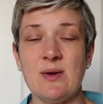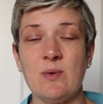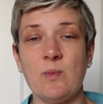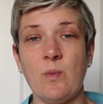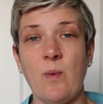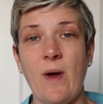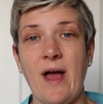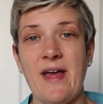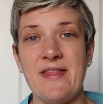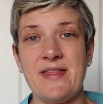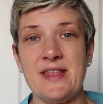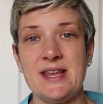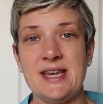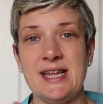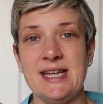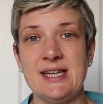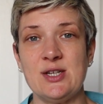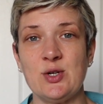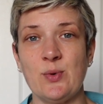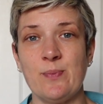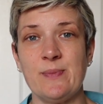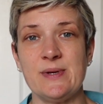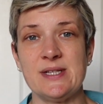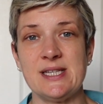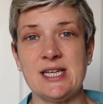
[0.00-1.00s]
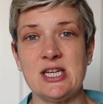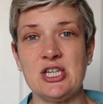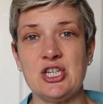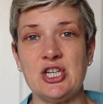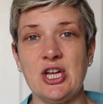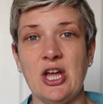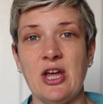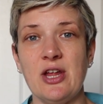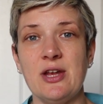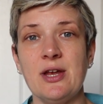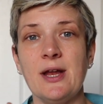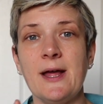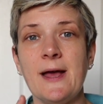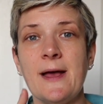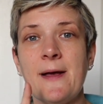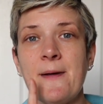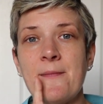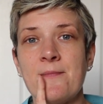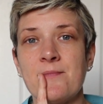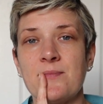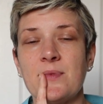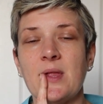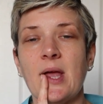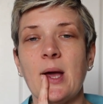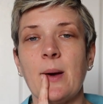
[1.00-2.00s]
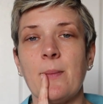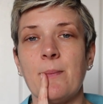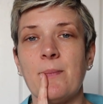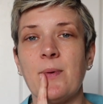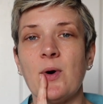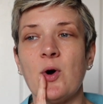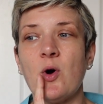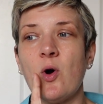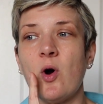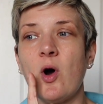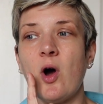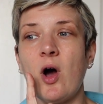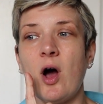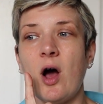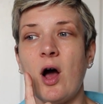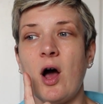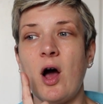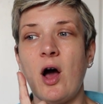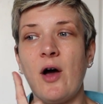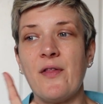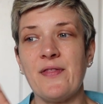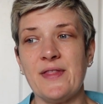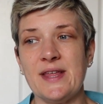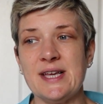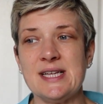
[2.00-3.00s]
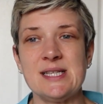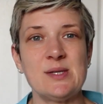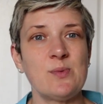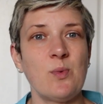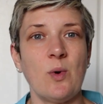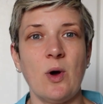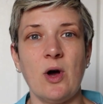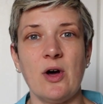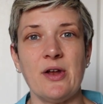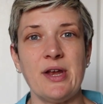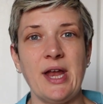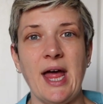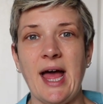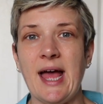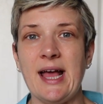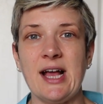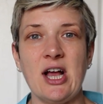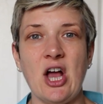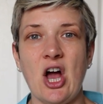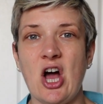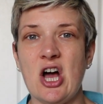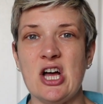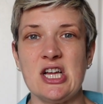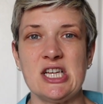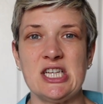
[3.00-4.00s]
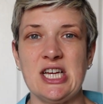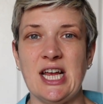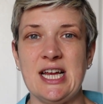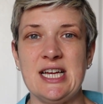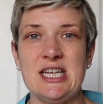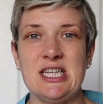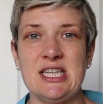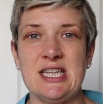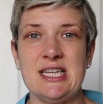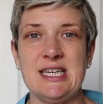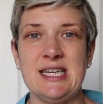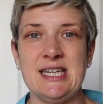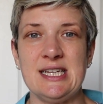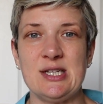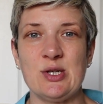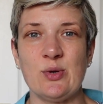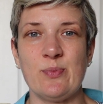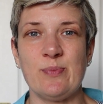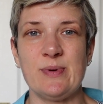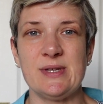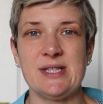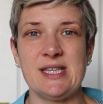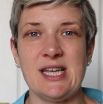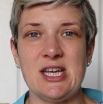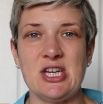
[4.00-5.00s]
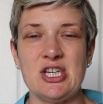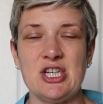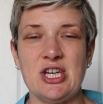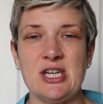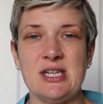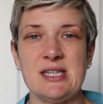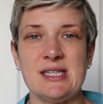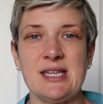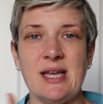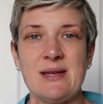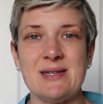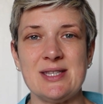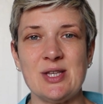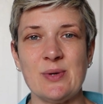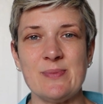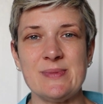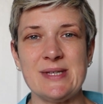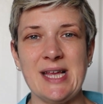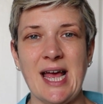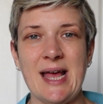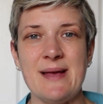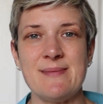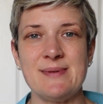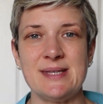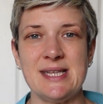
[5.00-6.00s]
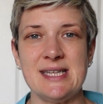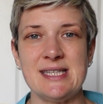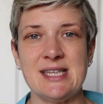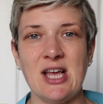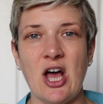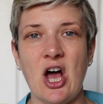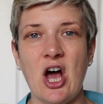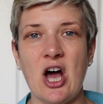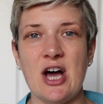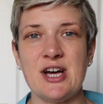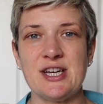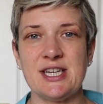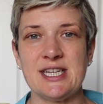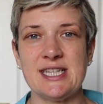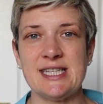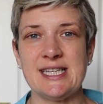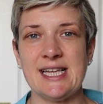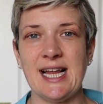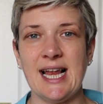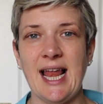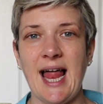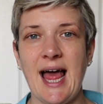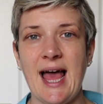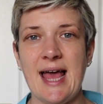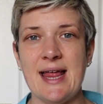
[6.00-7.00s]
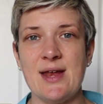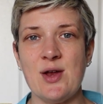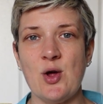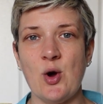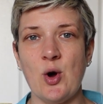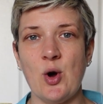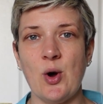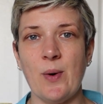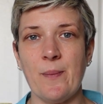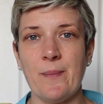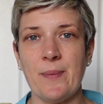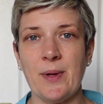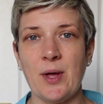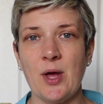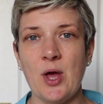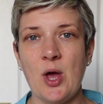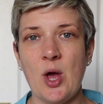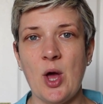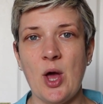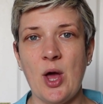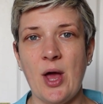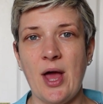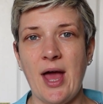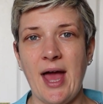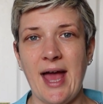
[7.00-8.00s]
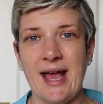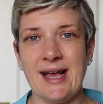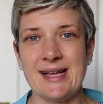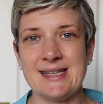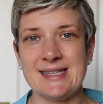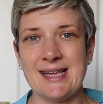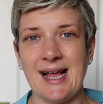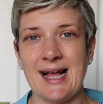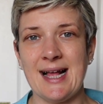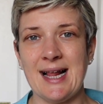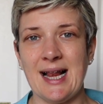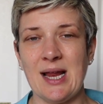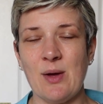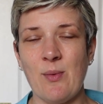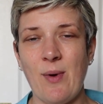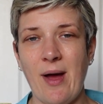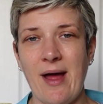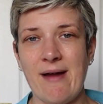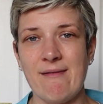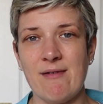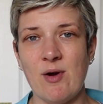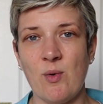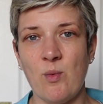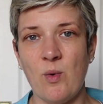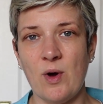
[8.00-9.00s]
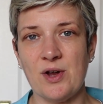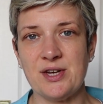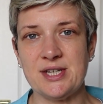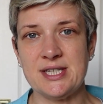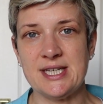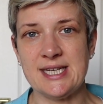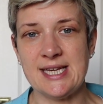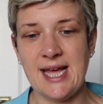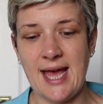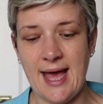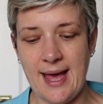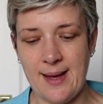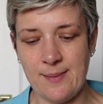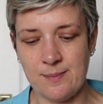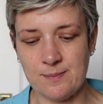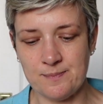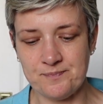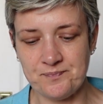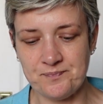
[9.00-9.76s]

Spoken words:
where the needle position, but on this one, I can't change the needle position, so sometimes it's harder to line up exactly where I want it.